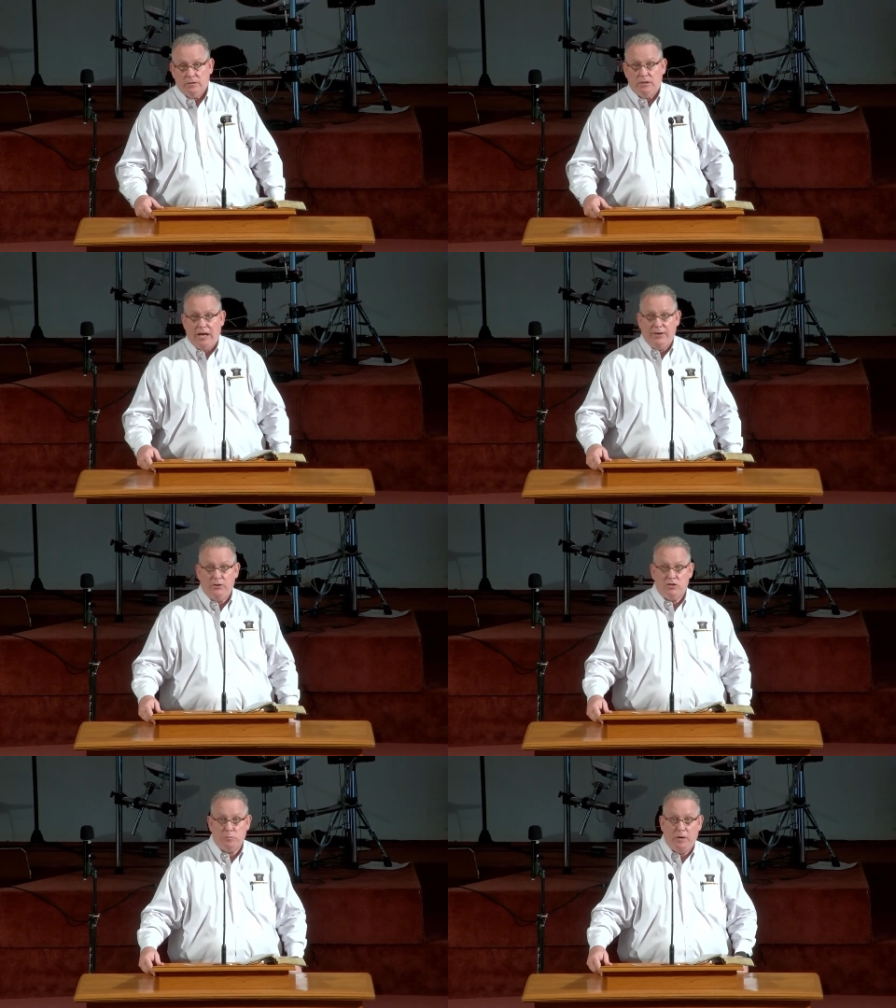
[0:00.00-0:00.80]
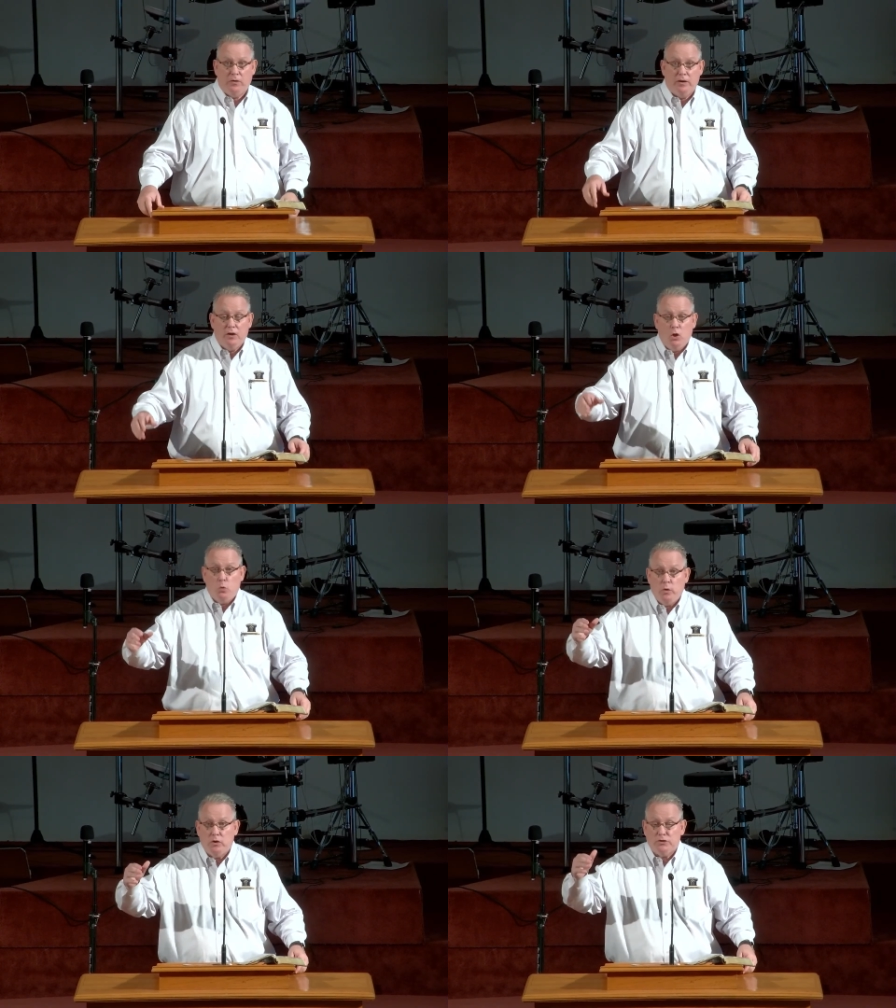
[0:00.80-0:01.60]
God the Spirit
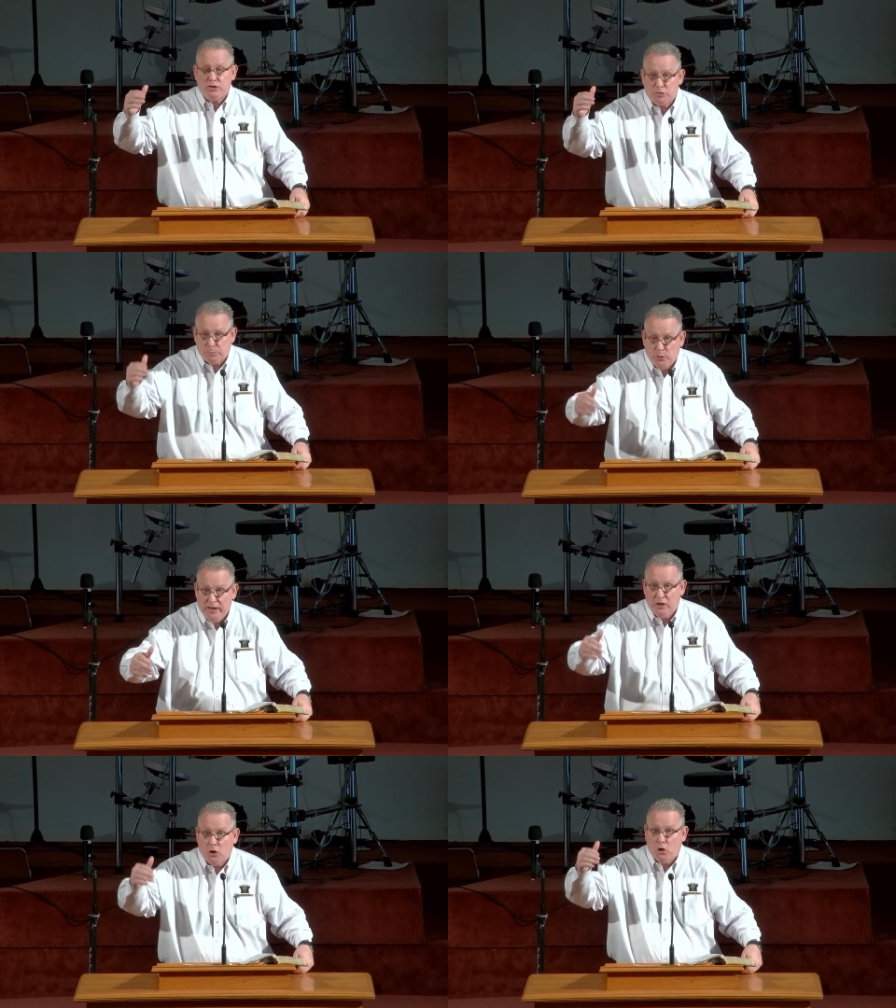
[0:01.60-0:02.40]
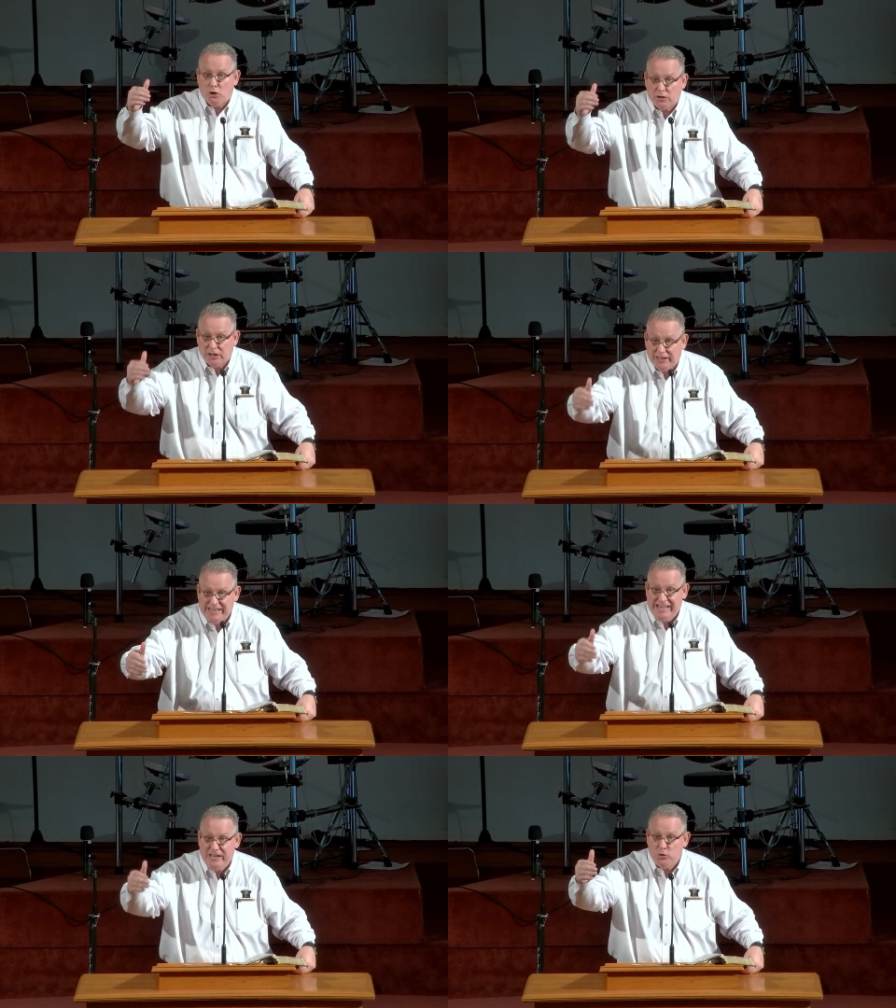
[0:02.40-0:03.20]
will sprinkle
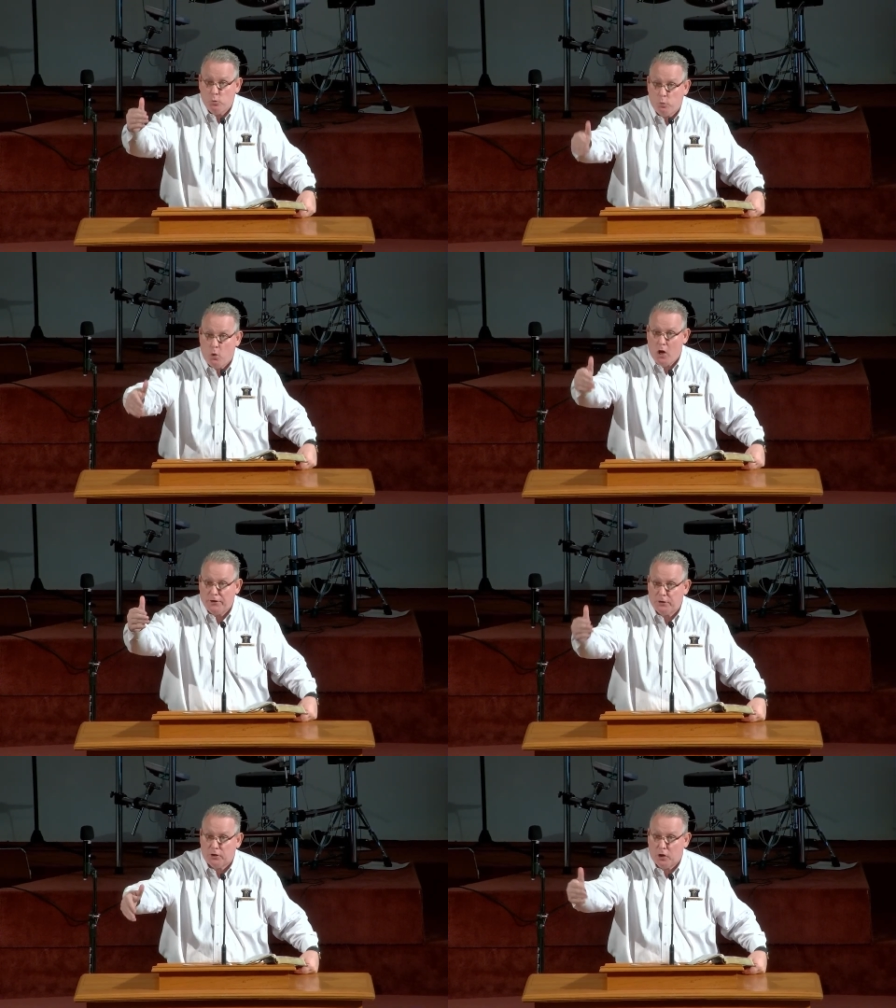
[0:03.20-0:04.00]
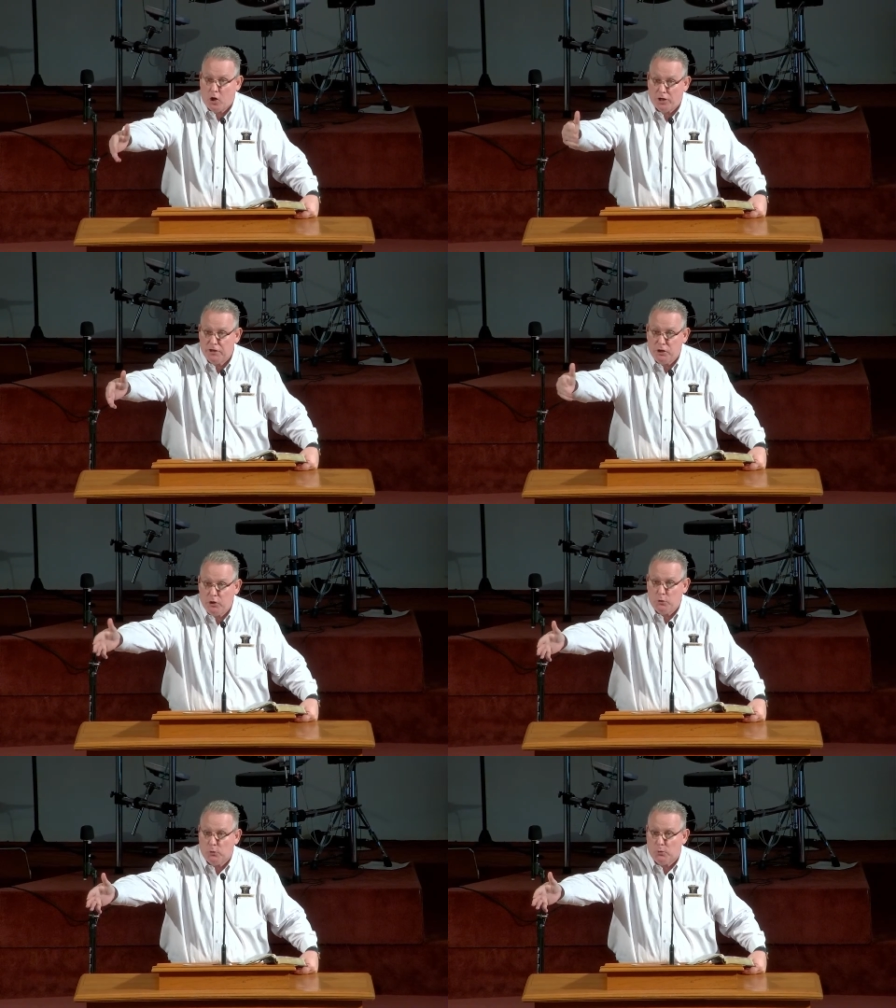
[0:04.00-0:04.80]
clean water on
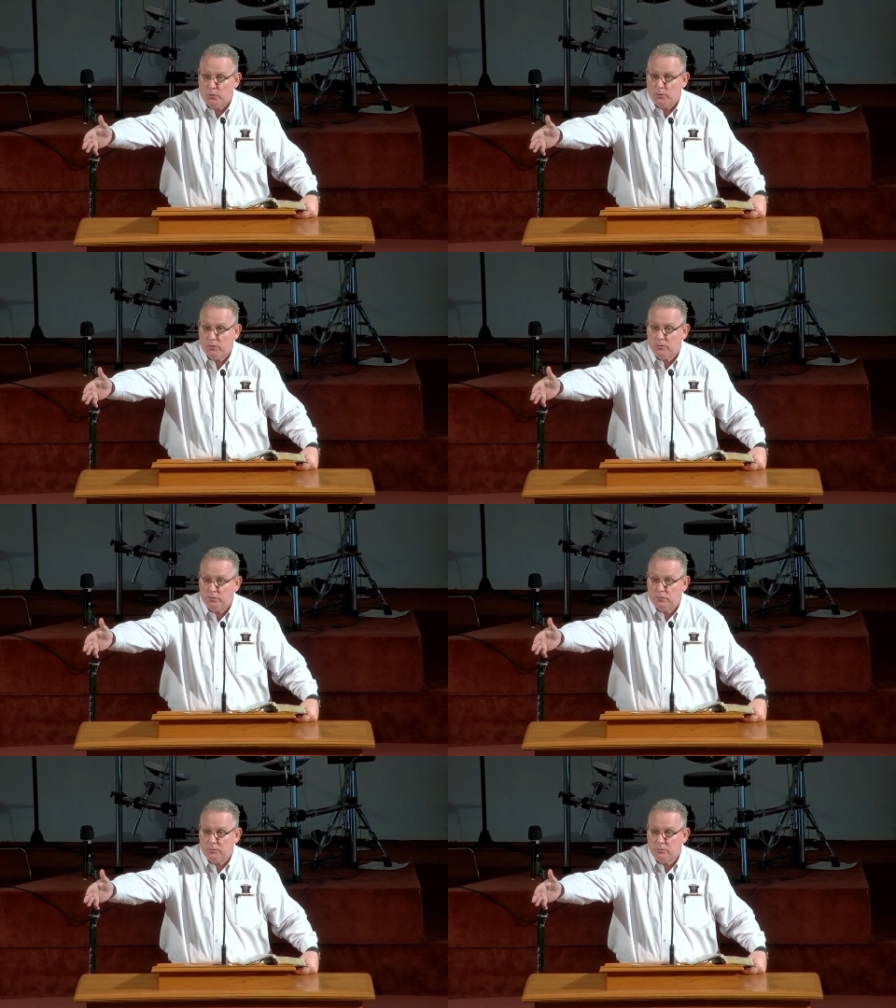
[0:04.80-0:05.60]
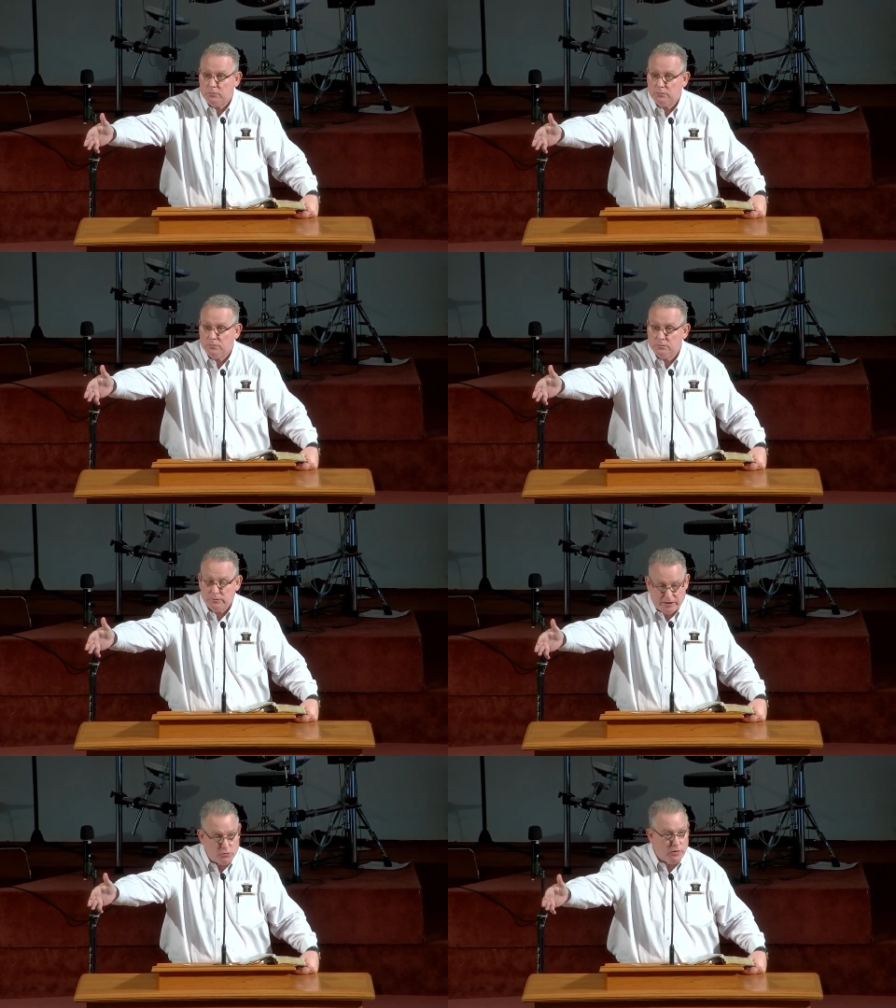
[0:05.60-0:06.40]
you.
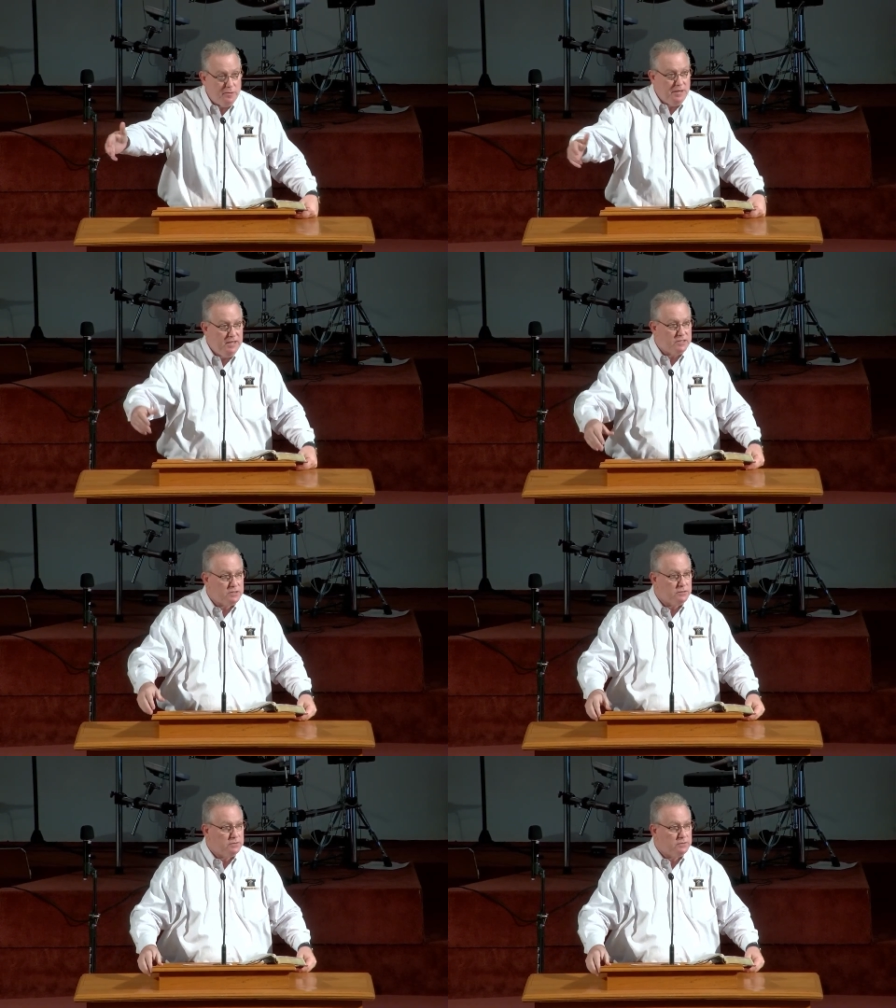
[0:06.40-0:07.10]
That's what he means.